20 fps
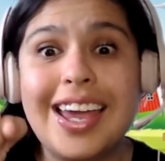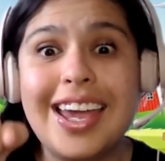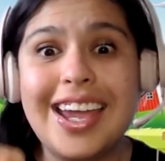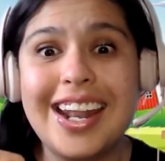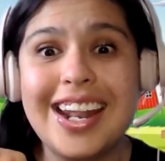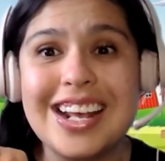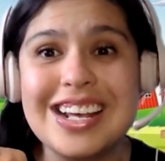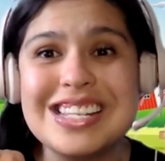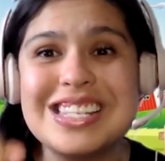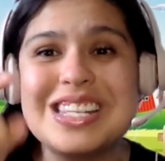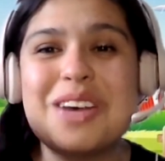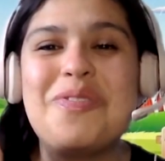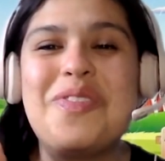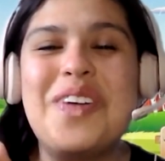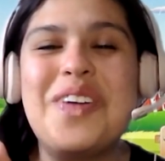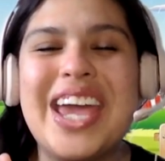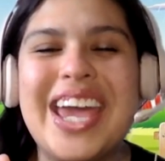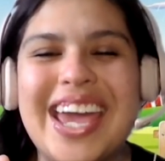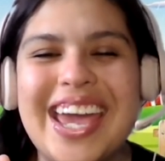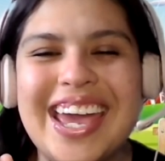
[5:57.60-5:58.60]
It is a
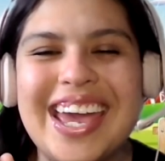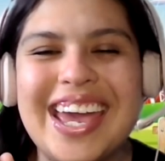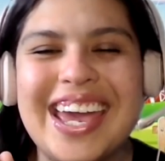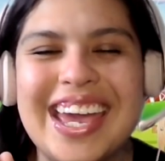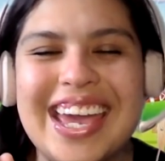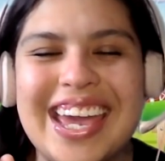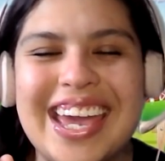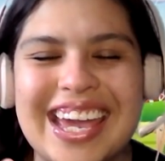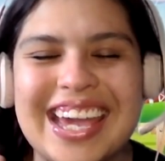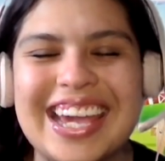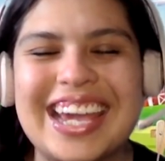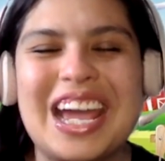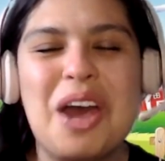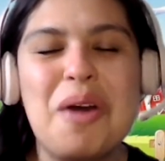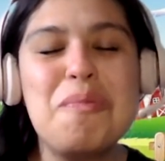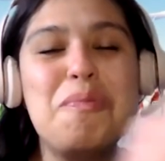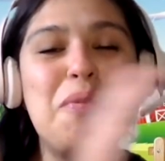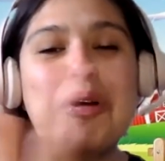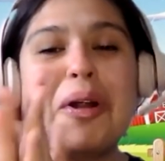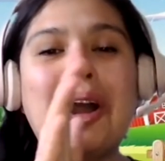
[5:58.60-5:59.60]
pig.
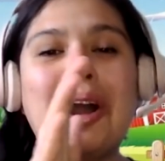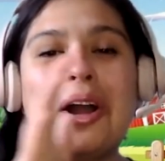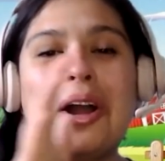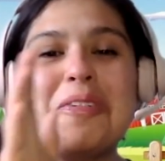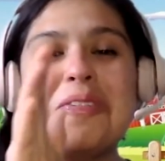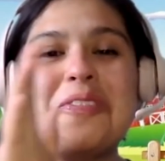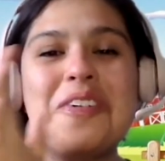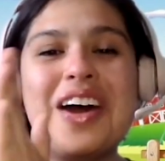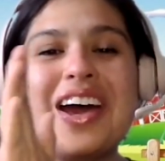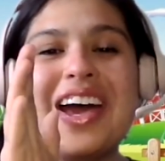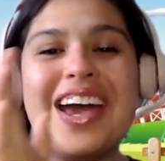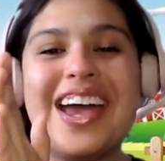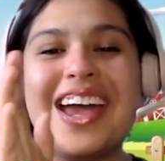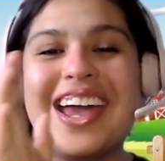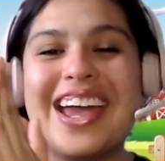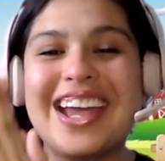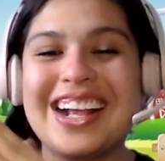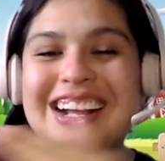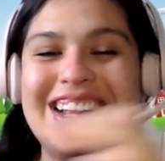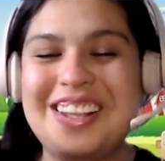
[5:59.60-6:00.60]

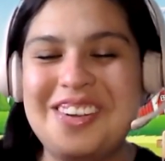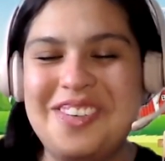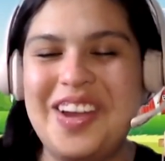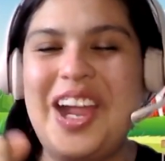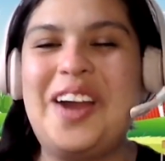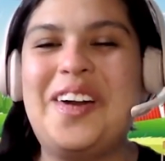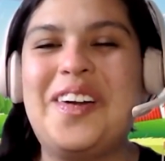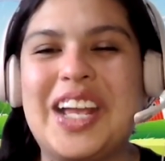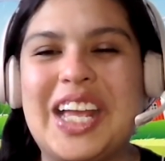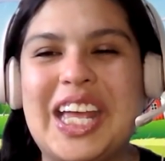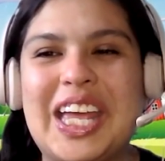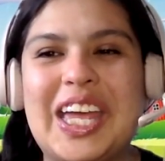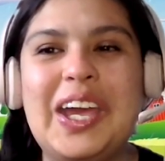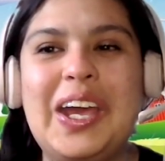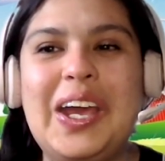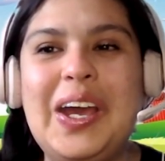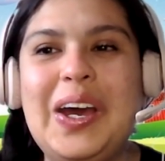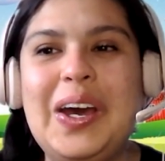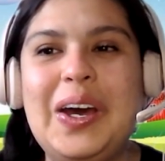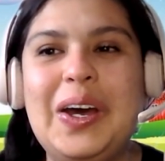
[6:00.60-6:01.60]
Perfect. Very
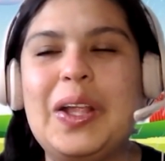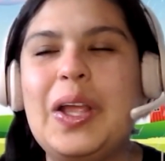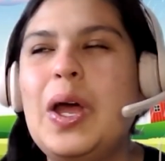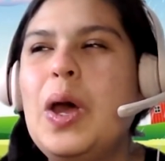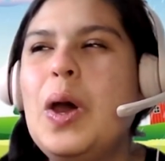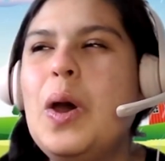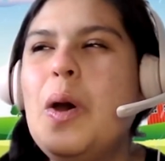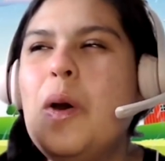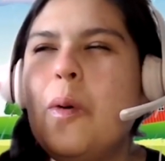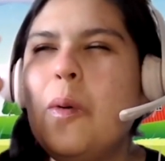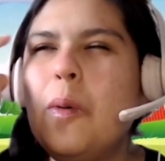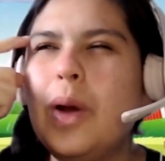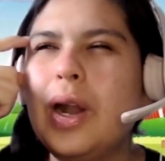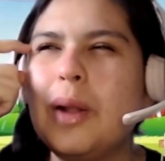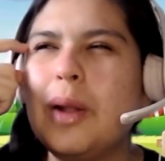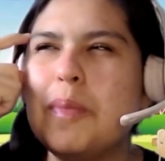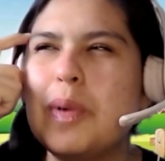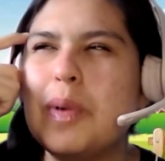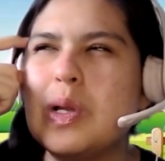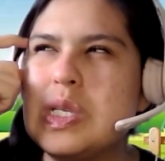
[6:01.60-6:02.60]
good.
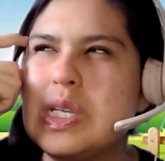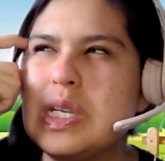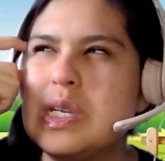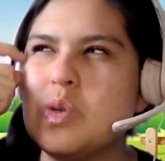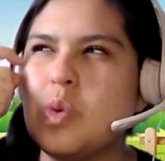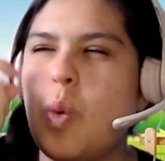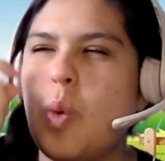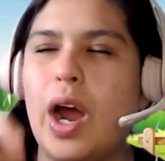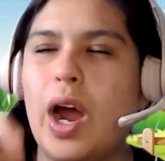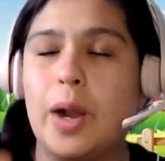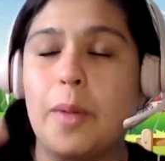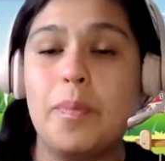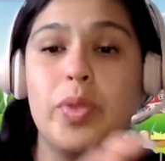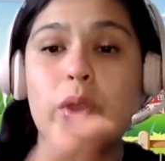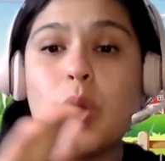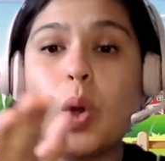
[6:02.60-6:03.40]
What about this one?